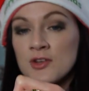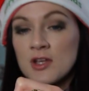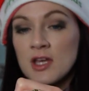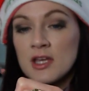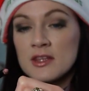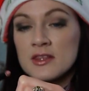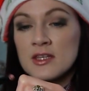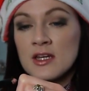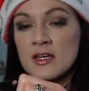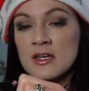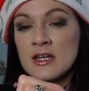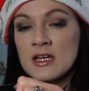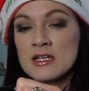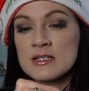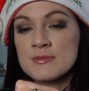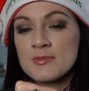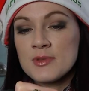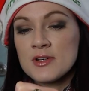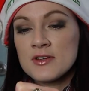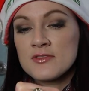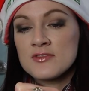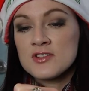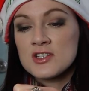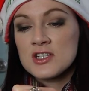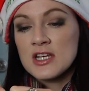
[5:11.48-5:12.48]
you get that nice
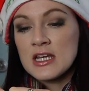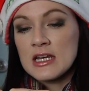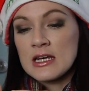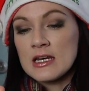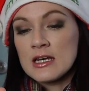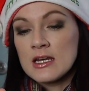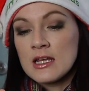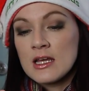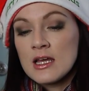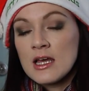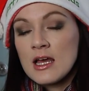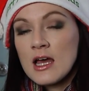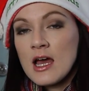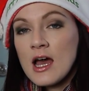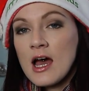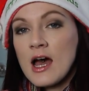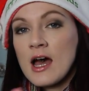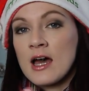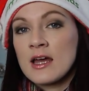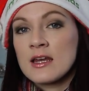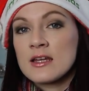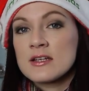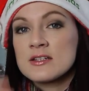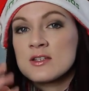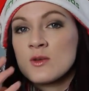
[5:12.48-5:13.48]
bit of sheen.
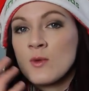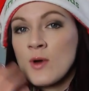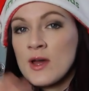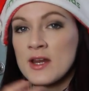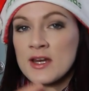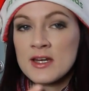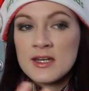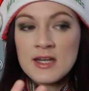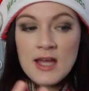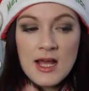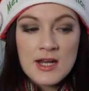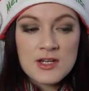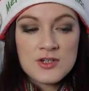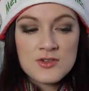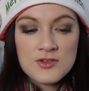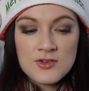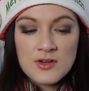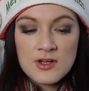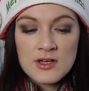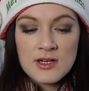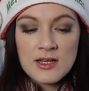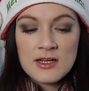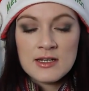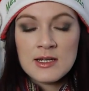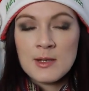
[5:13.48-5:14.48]
And it's quite a
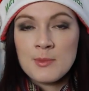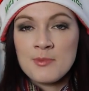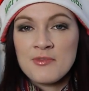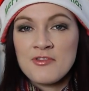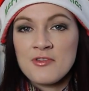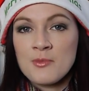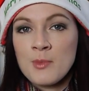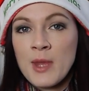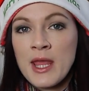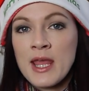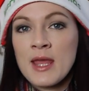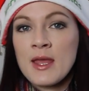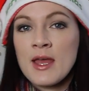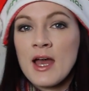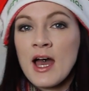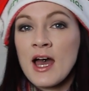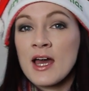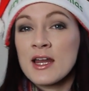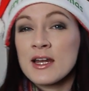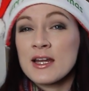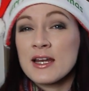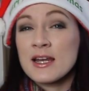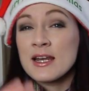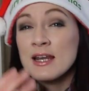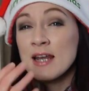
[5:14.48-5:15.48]
natural lip for me,
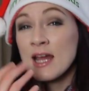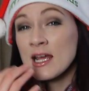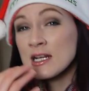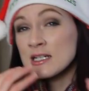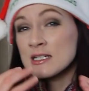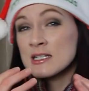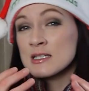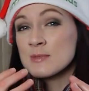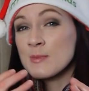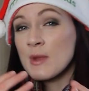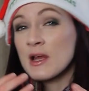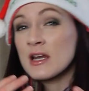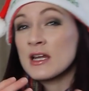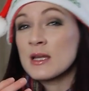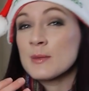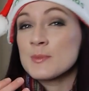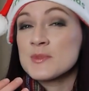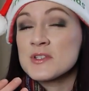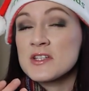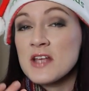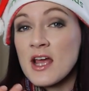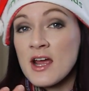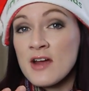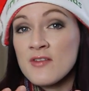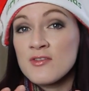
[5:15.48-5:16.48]
and it lightens my
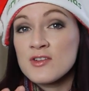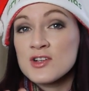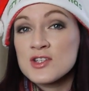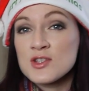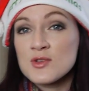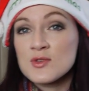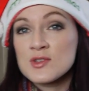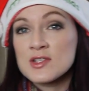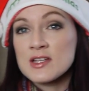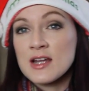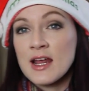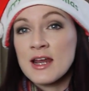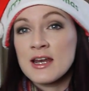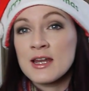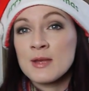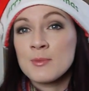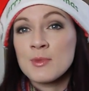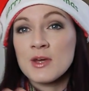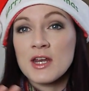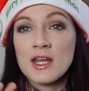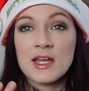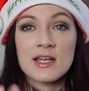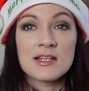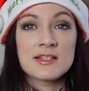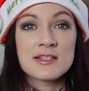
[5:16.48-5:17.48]
lips ever so slightly,
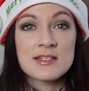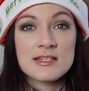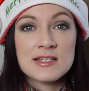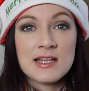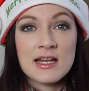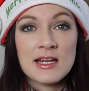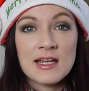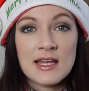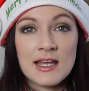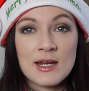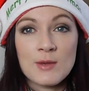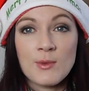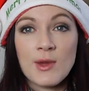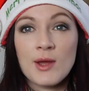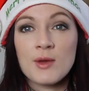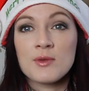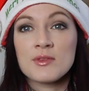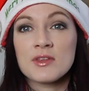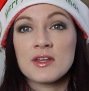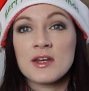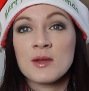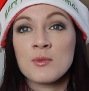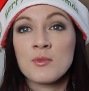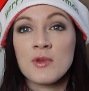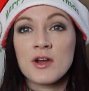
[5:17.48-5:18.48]
but I can still get away with
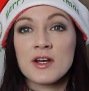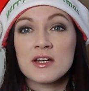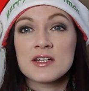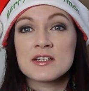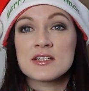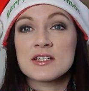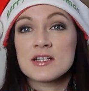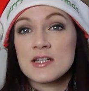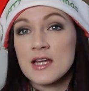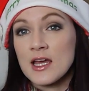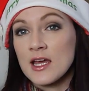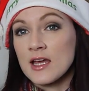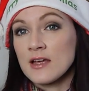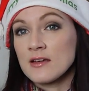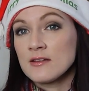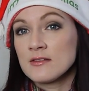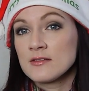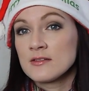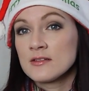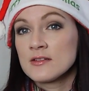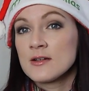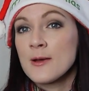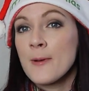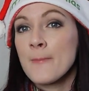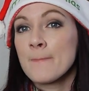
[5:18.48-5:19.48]
it. I'm wearing it today.
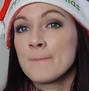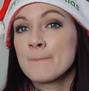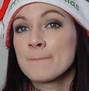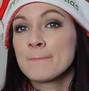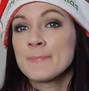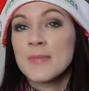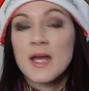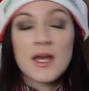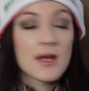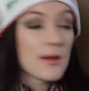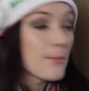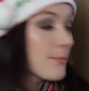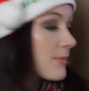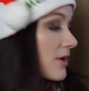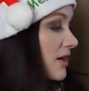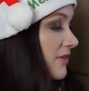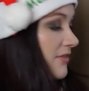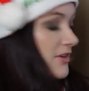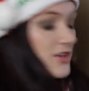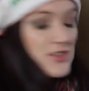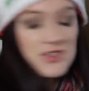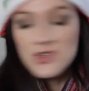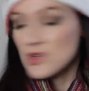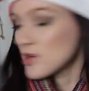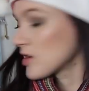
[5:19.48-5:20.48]
But I've
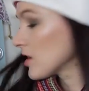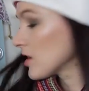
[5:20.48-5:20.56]
also